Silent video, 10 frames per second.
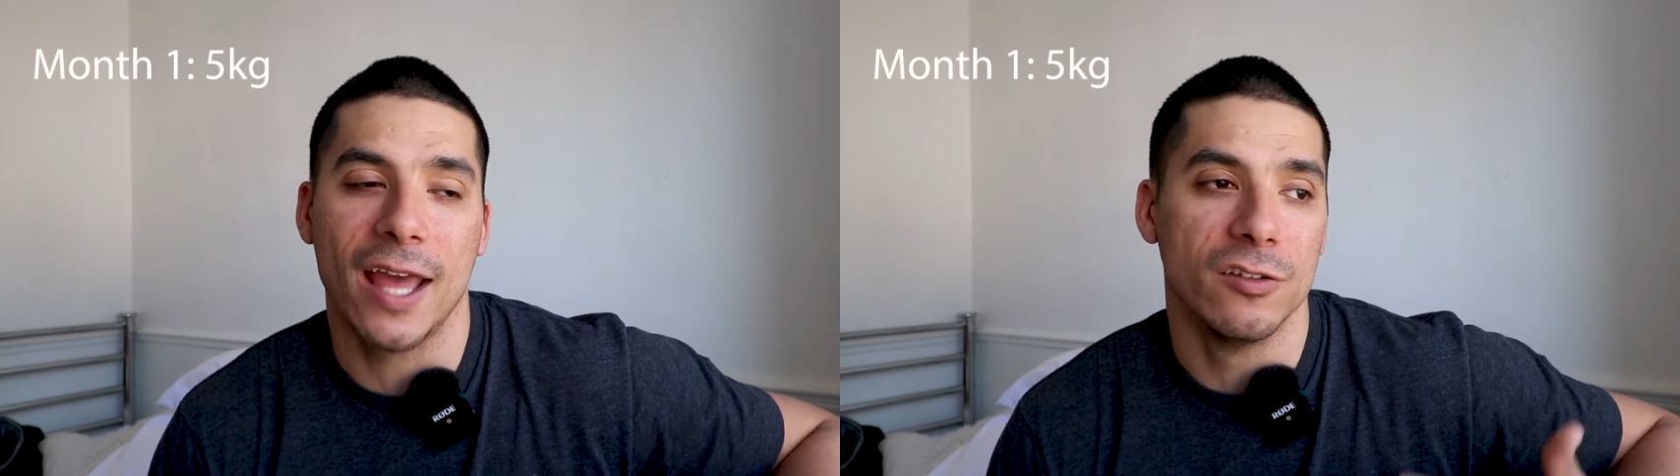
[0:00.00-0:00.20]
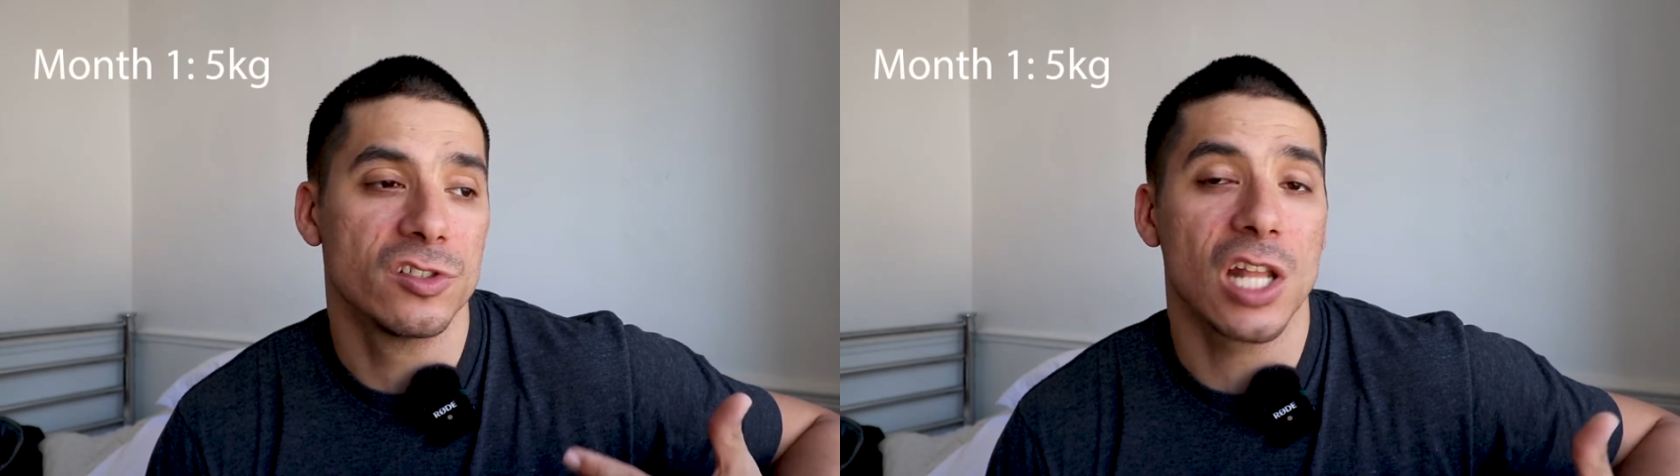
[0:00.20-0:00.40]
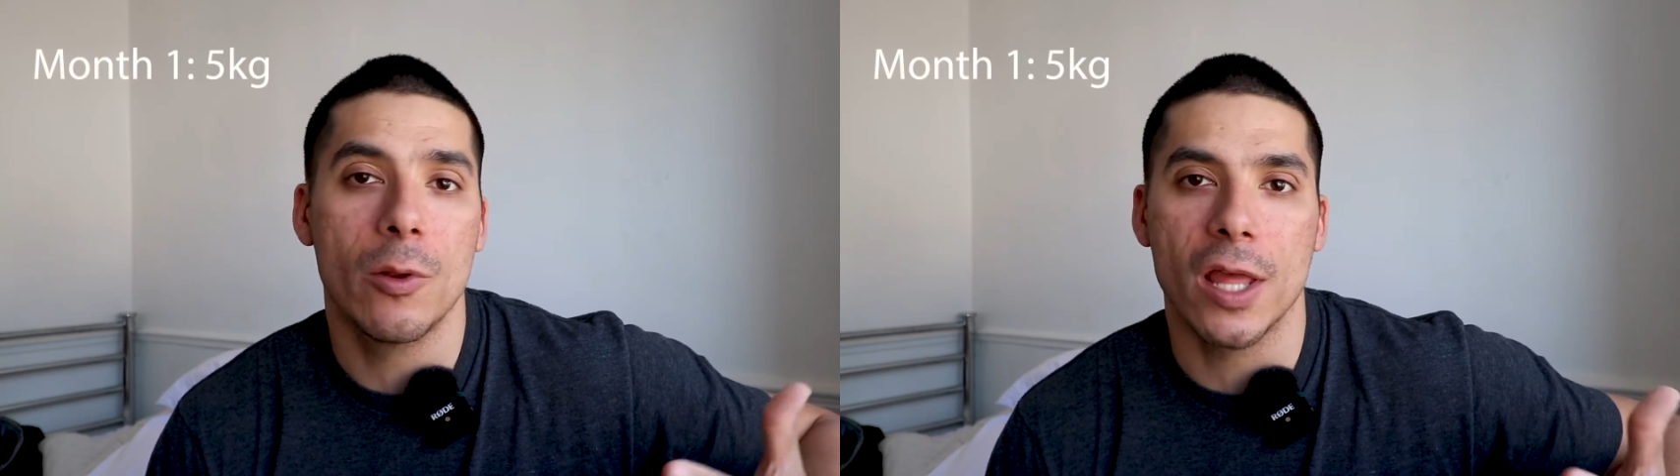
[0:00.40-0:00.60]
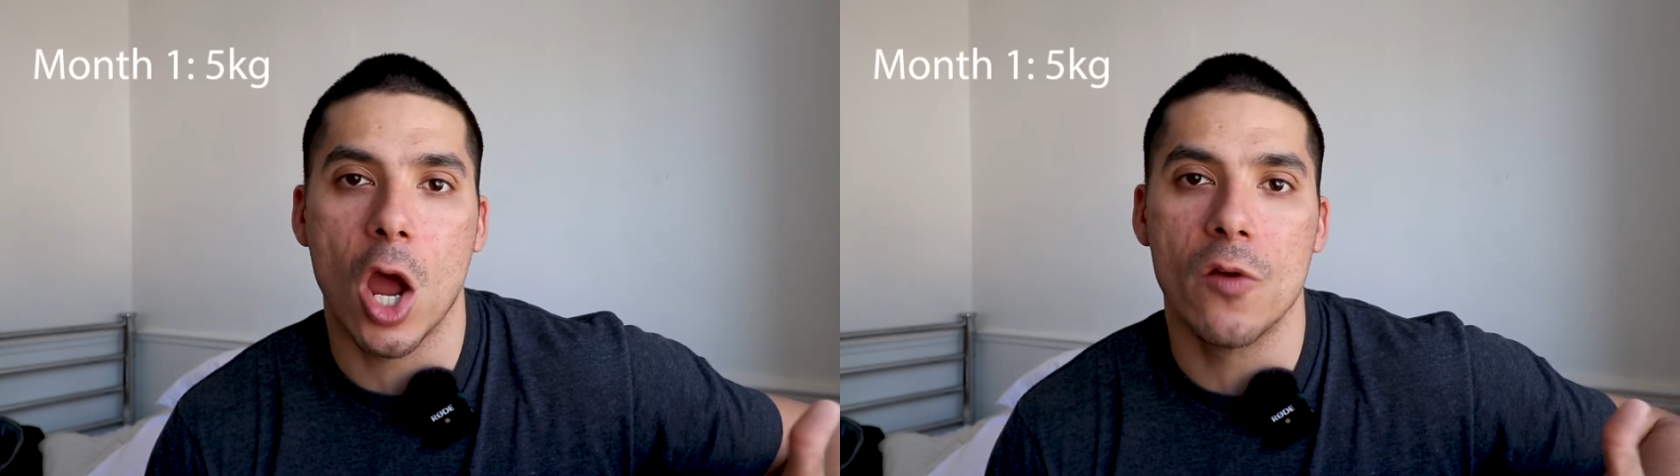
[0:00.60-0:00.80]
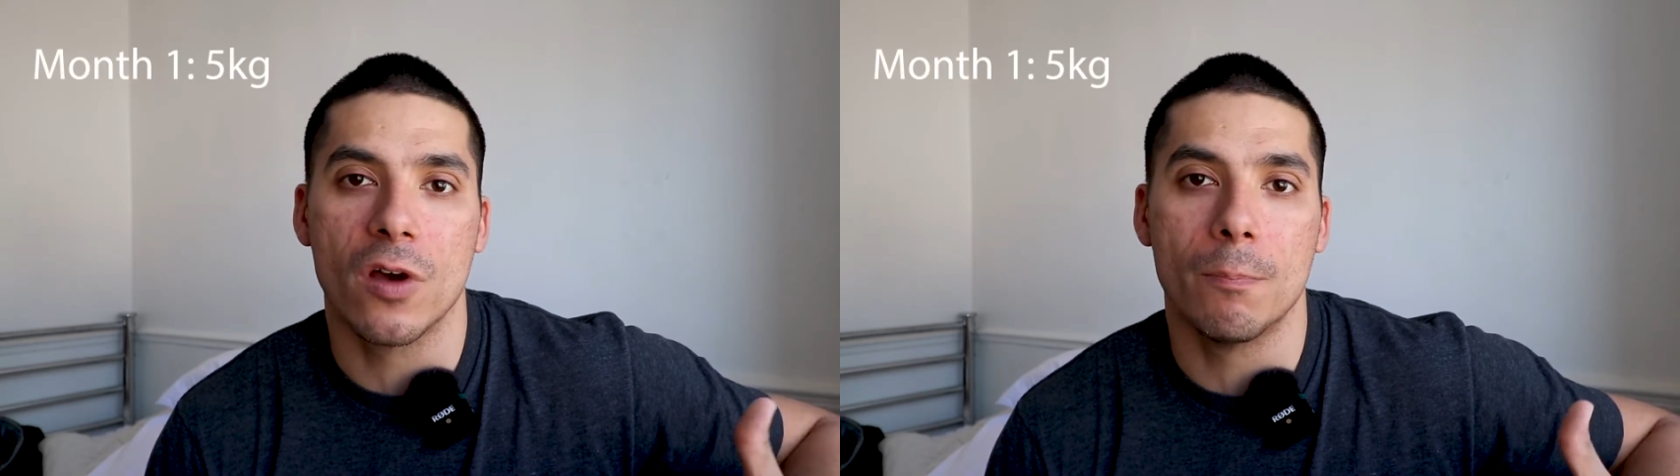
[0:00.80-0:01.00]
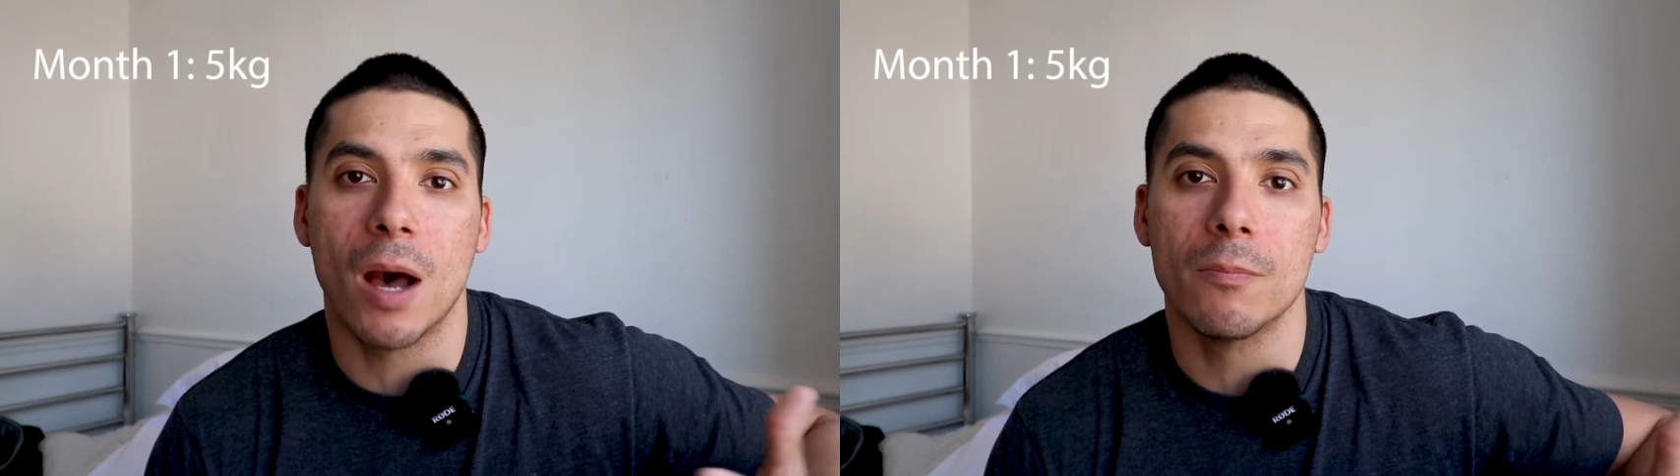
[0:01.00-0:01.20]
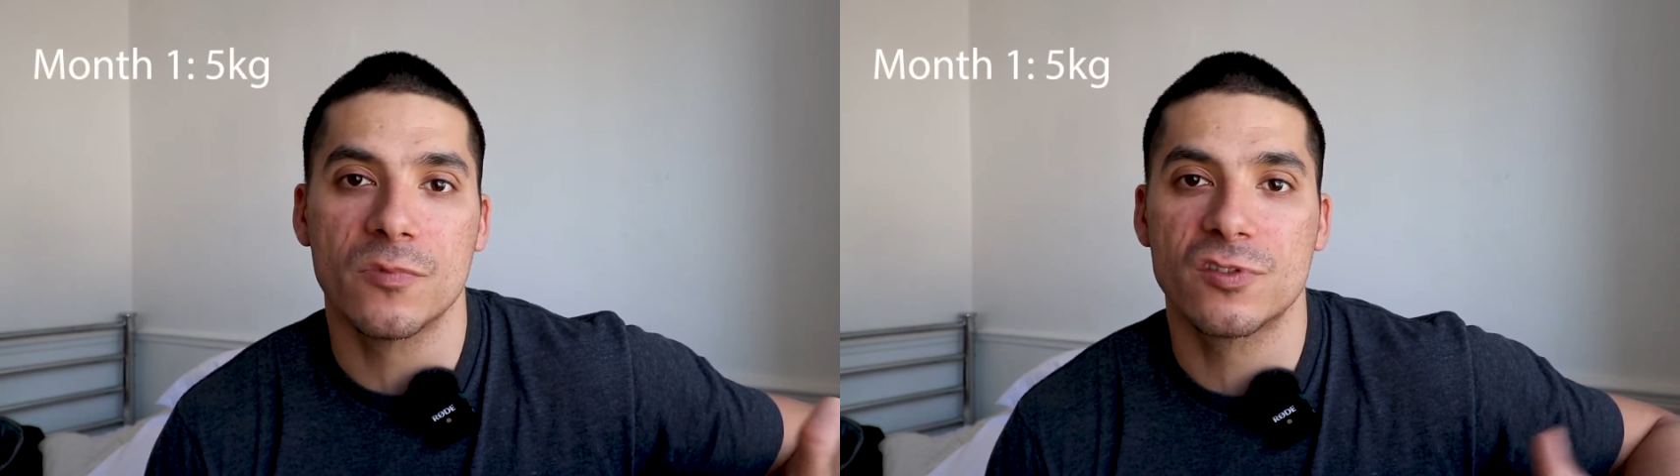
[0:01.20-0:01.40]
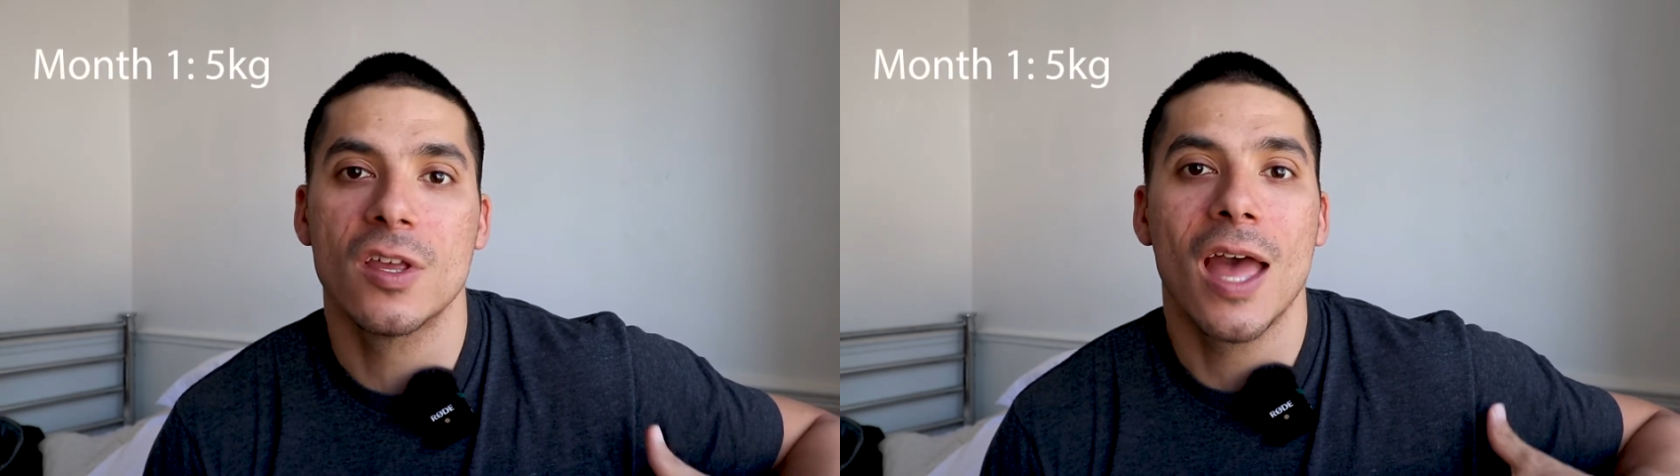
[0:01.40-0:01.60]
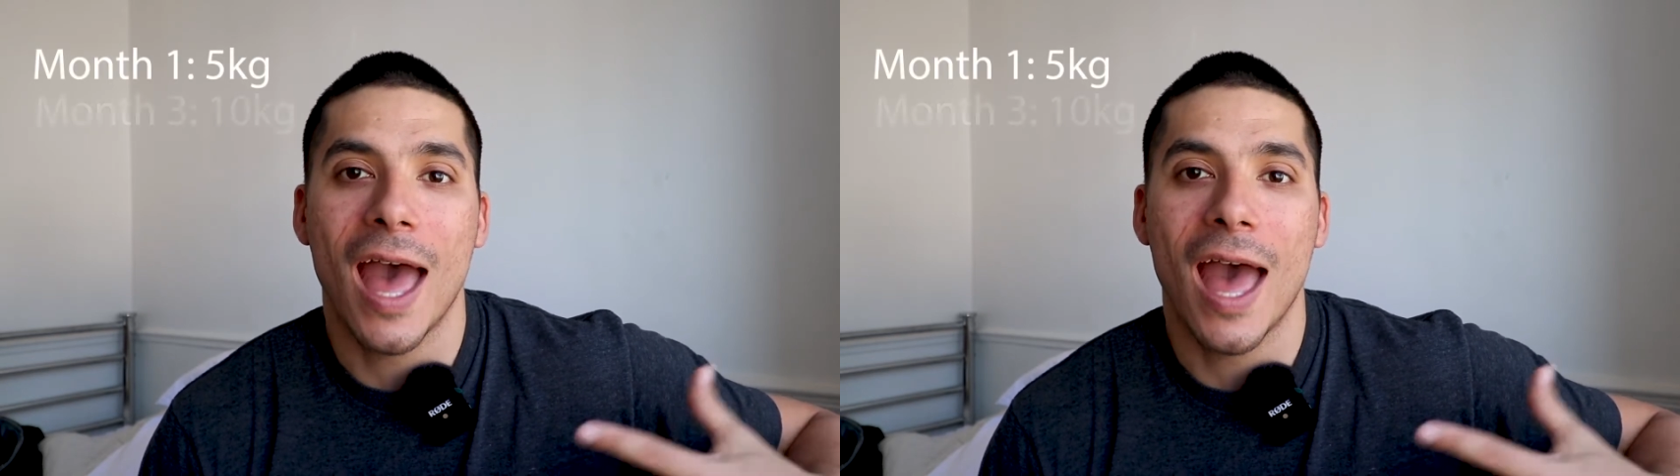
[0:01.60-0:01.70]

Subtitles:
and slowly over months